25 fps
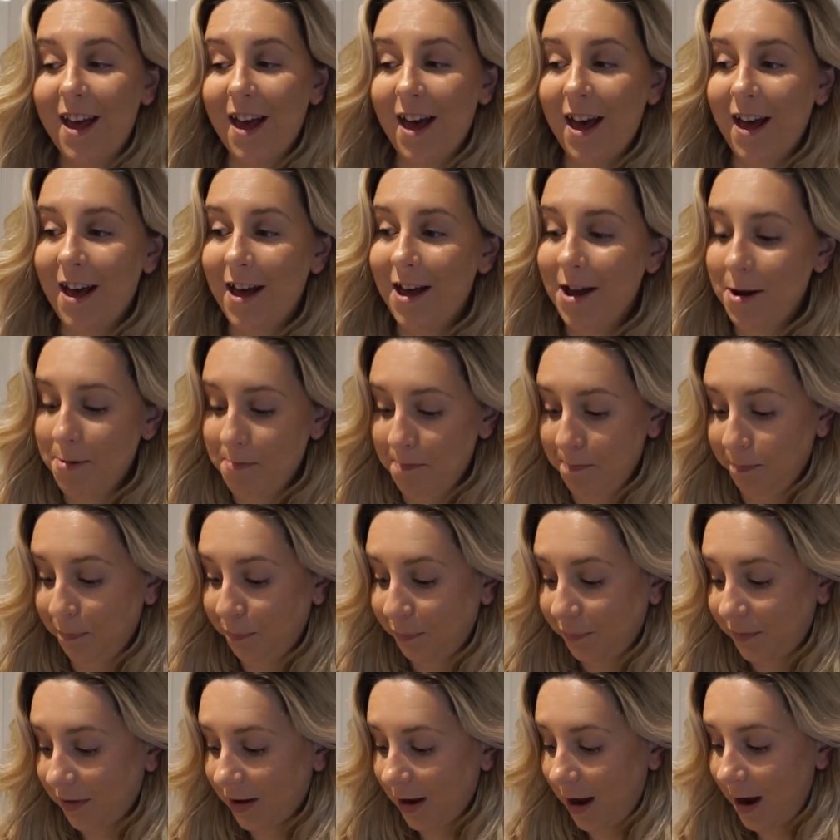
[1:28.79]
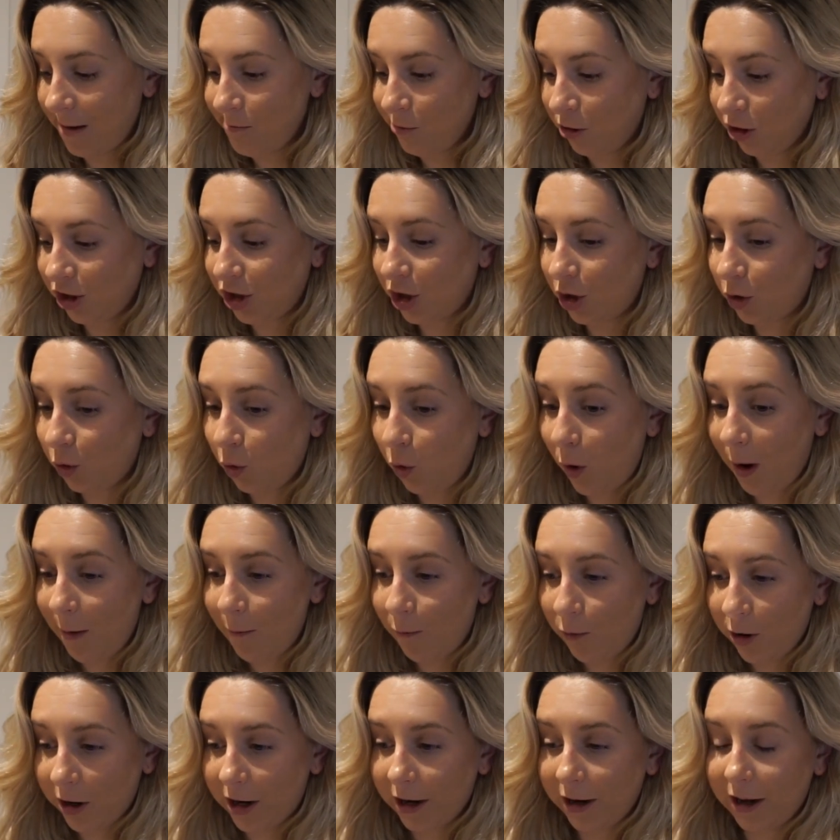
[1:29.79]
I'm not sure
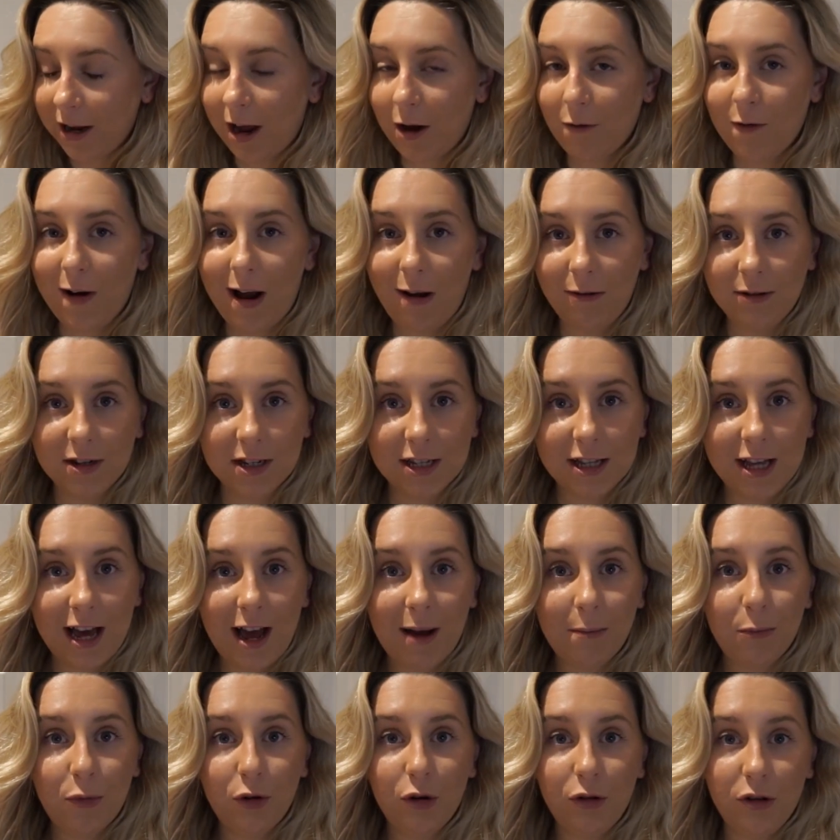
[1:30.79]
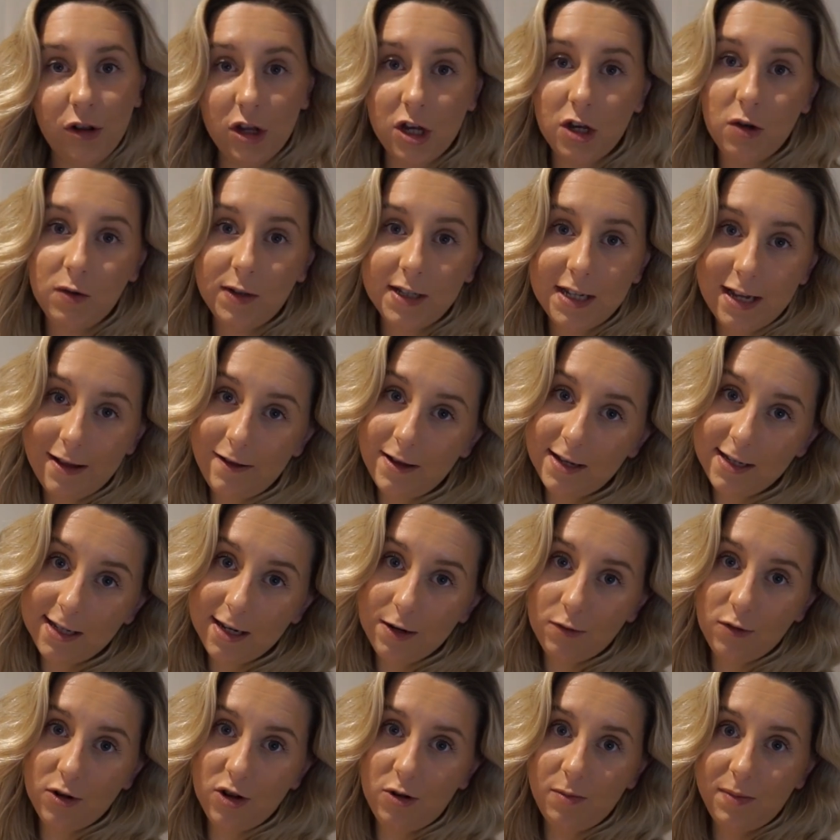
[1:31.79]
when we're going to get round to that, but the
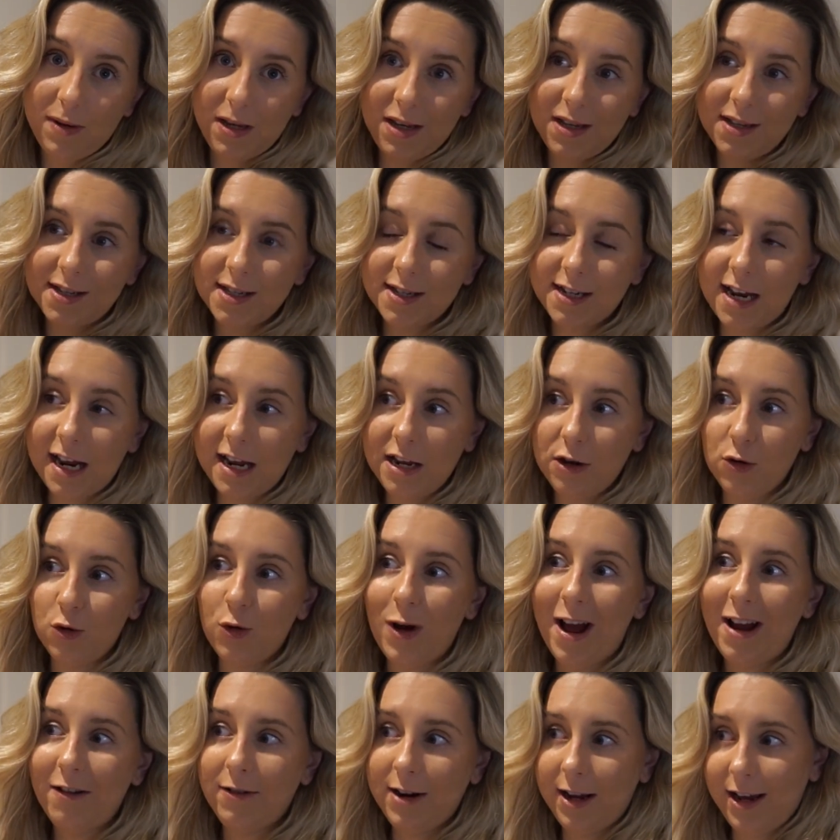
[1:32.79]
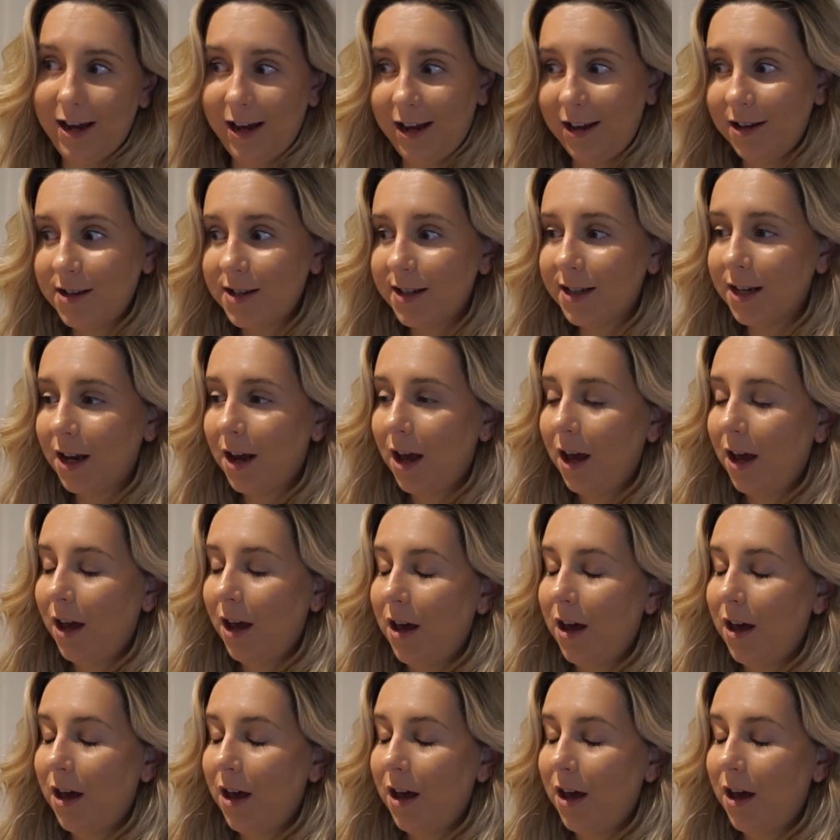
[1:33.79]
utility will be staying where it is.